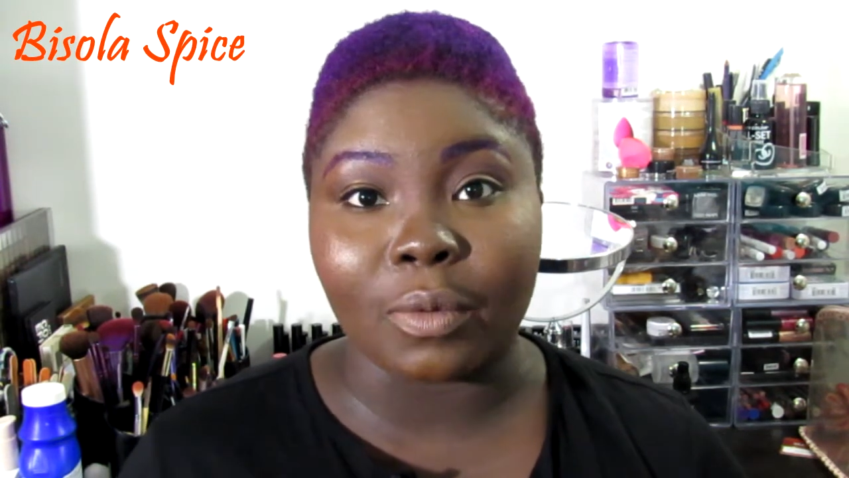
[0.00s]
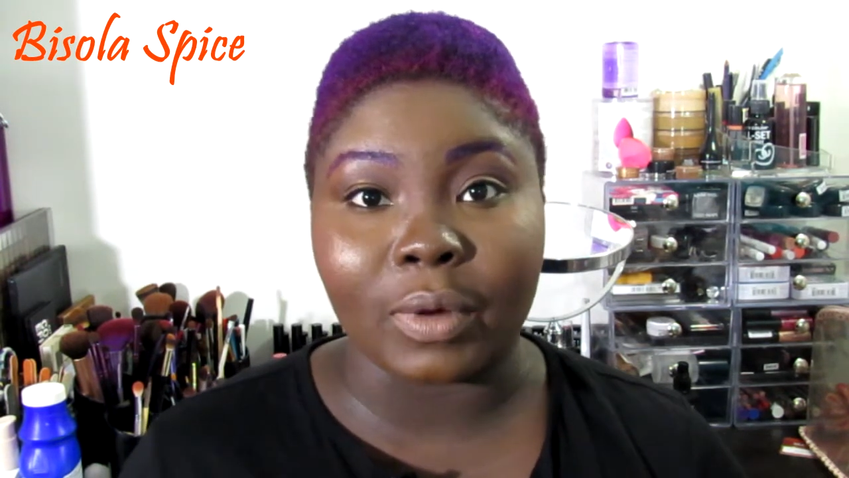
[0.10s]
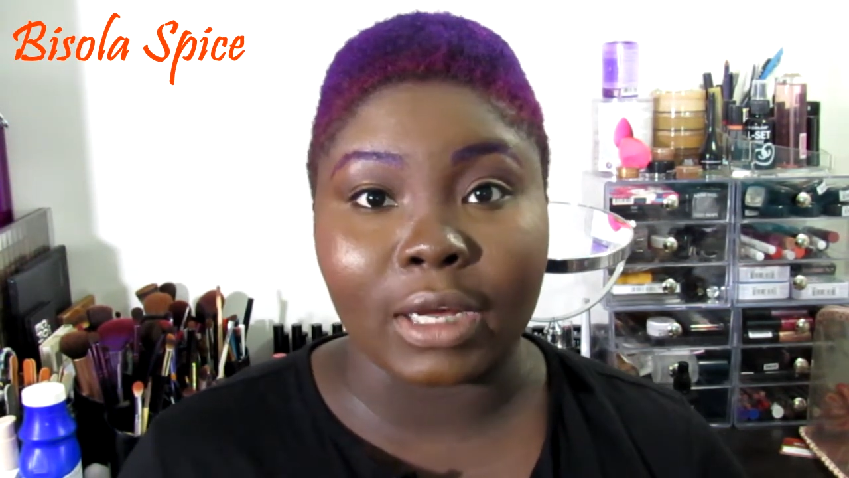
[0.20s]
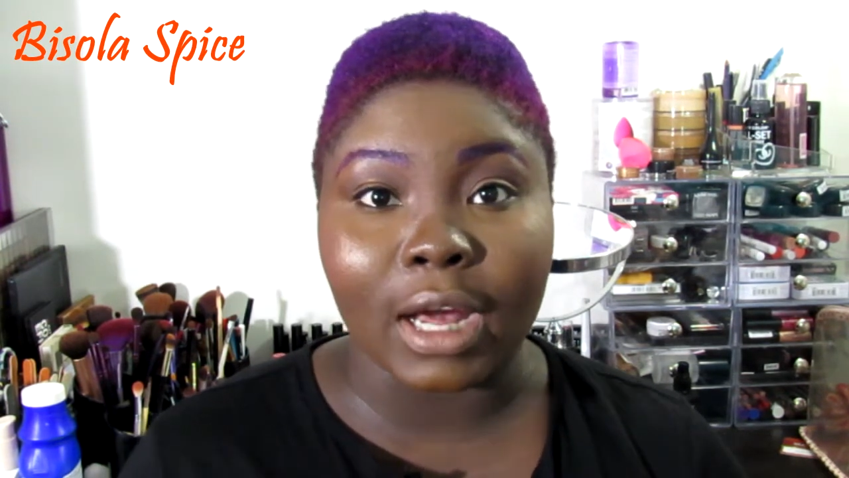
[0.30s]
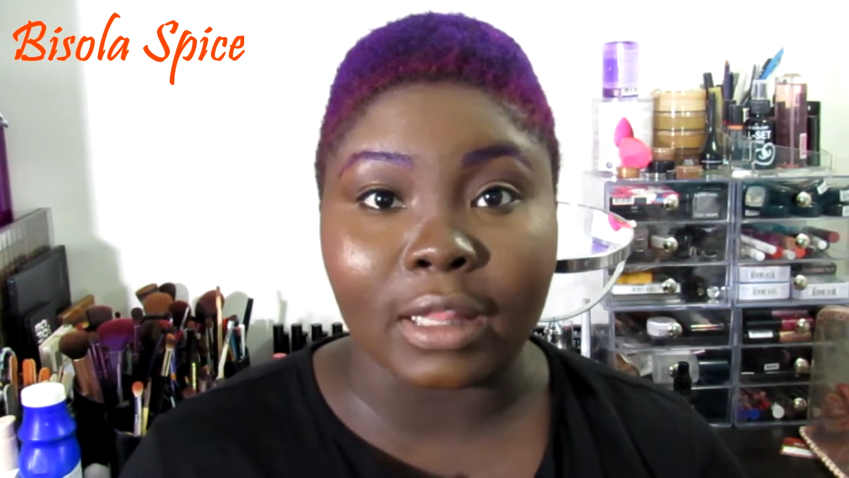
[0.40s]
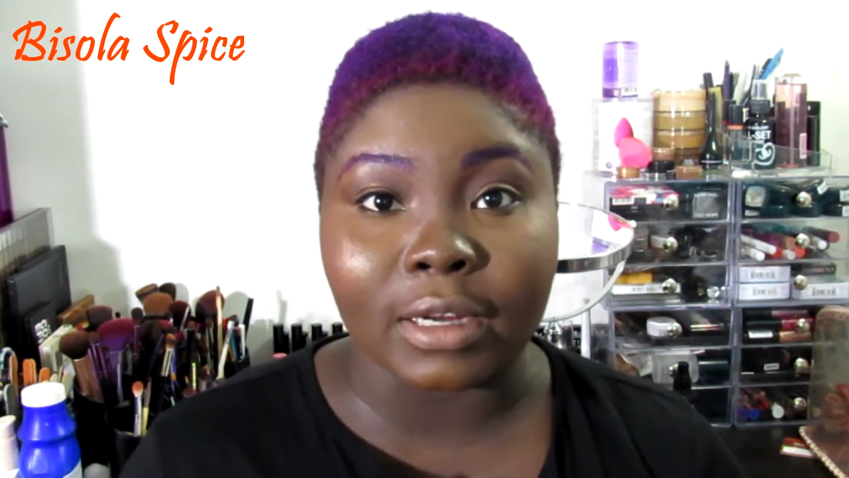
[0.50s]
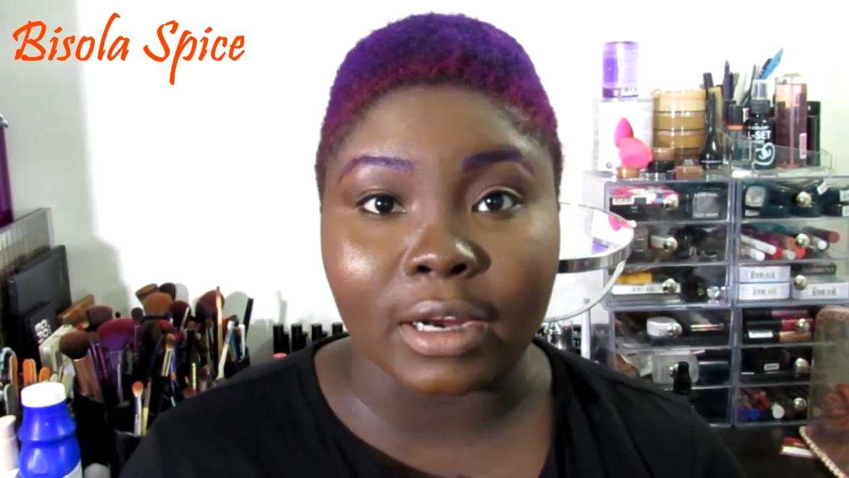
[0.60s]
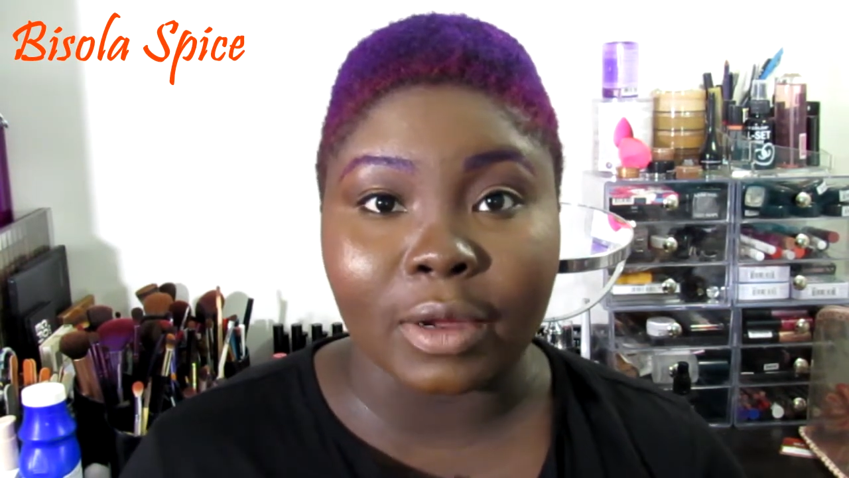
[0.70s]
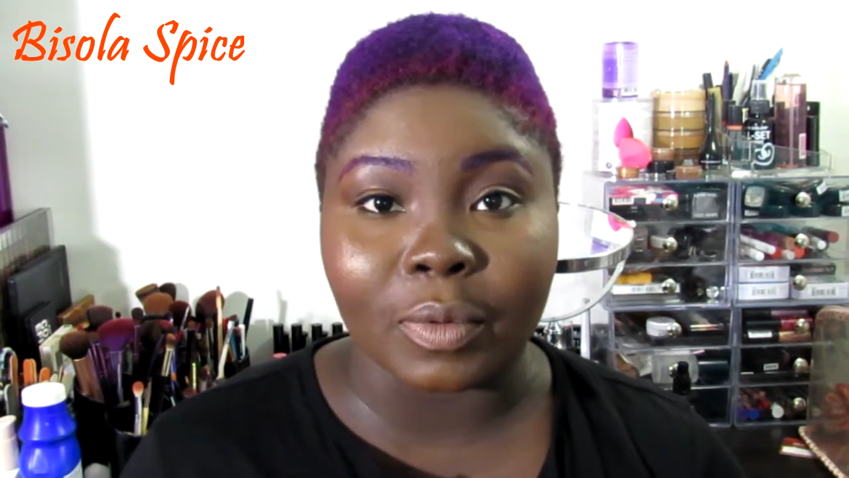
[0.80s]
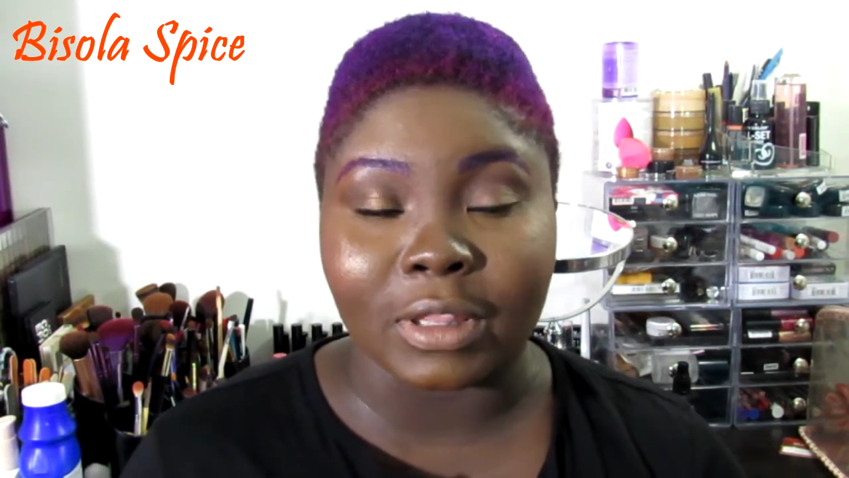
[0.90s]
with
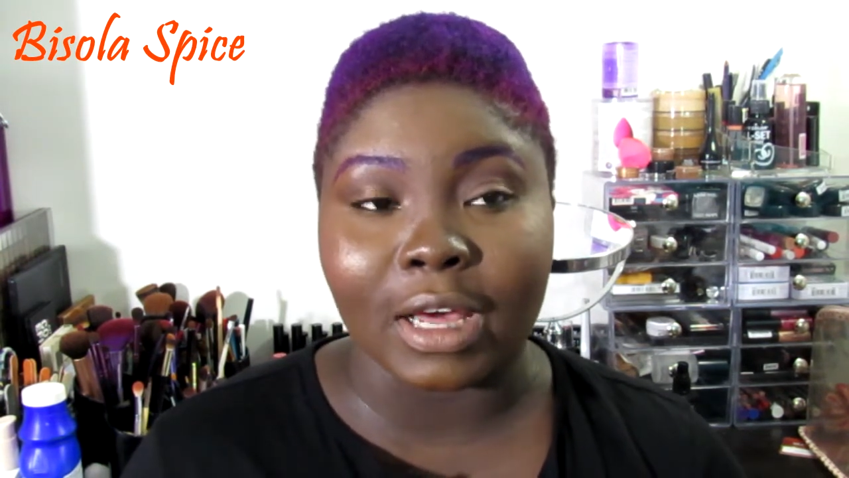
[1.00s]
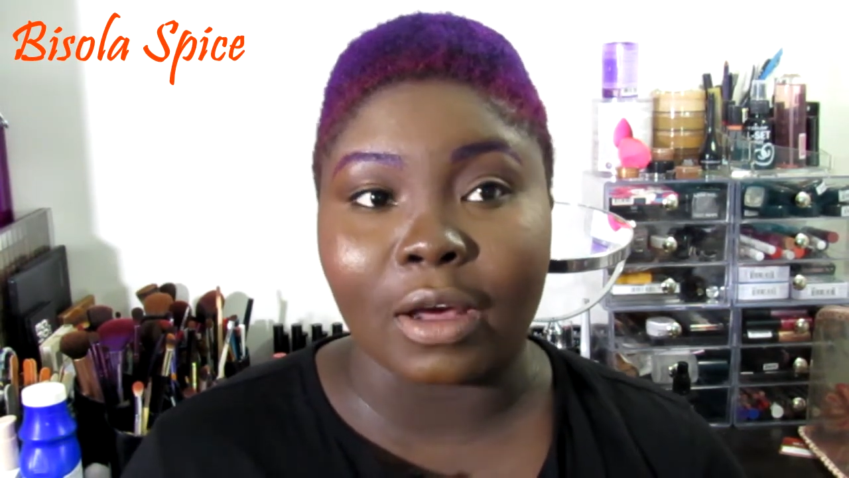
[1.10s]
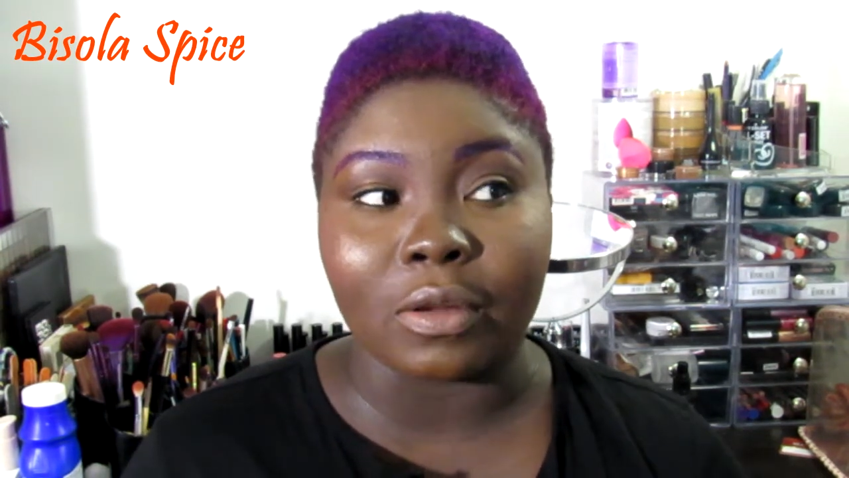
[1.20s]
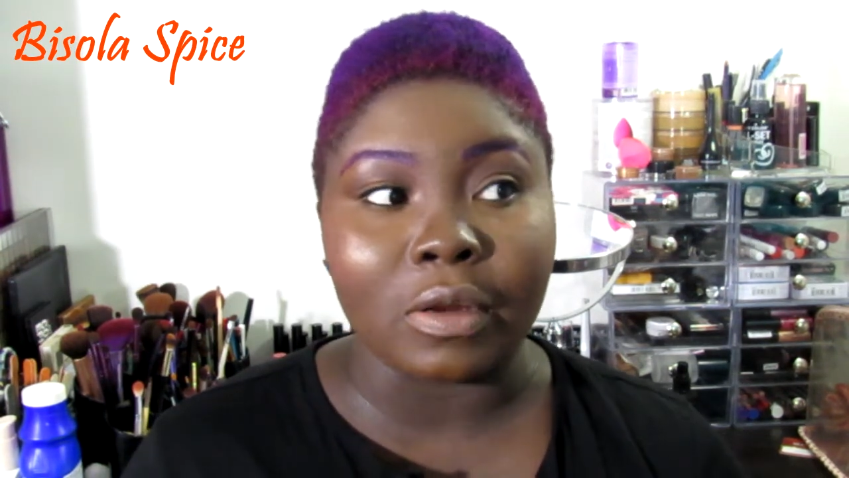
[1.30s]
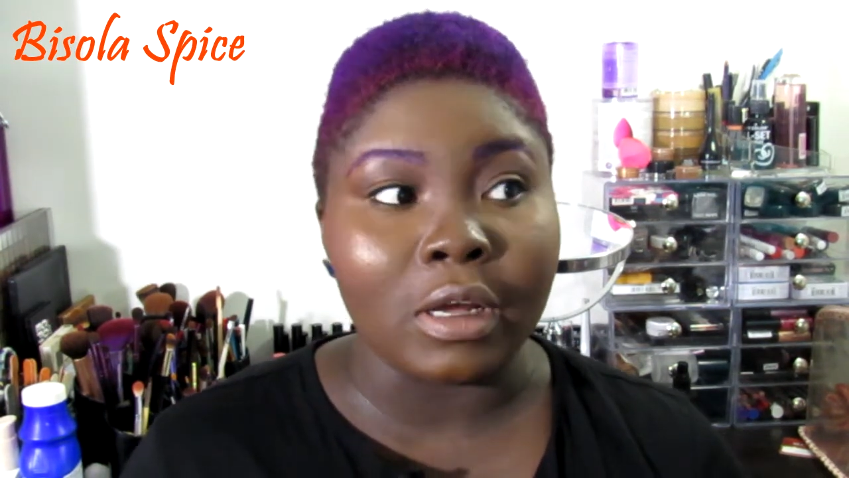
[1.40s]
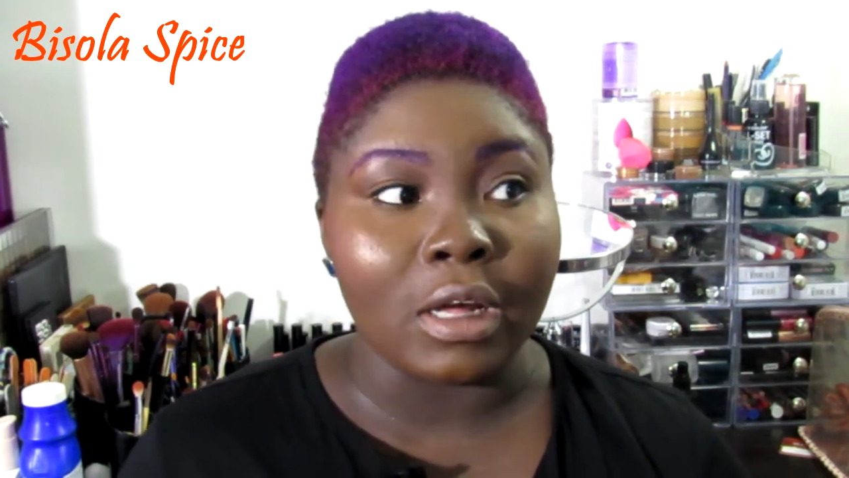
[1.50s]
color without